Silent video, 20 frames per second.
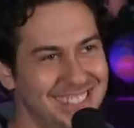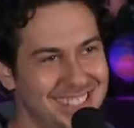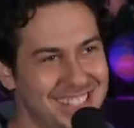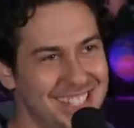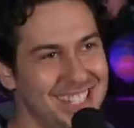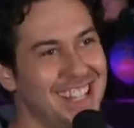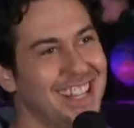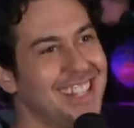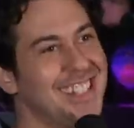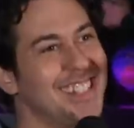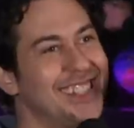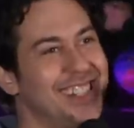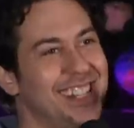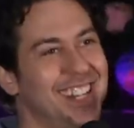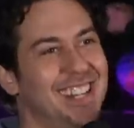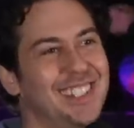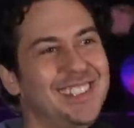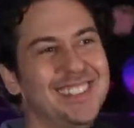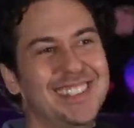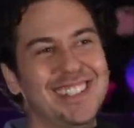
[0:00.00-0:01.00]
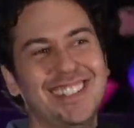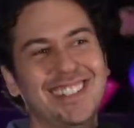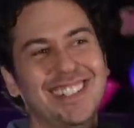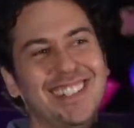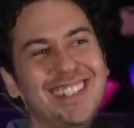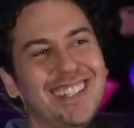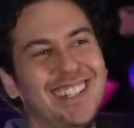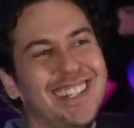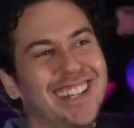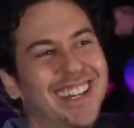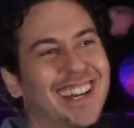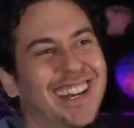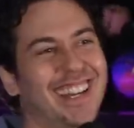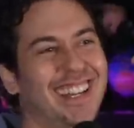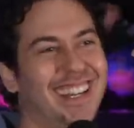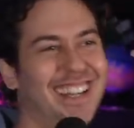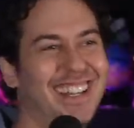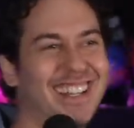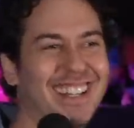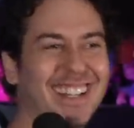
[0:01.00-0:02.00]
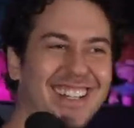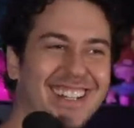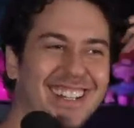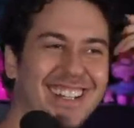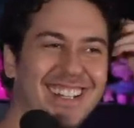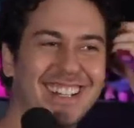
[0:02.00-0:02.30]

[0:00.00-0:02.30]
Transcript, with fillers: you to now. Get the w. Holy shit.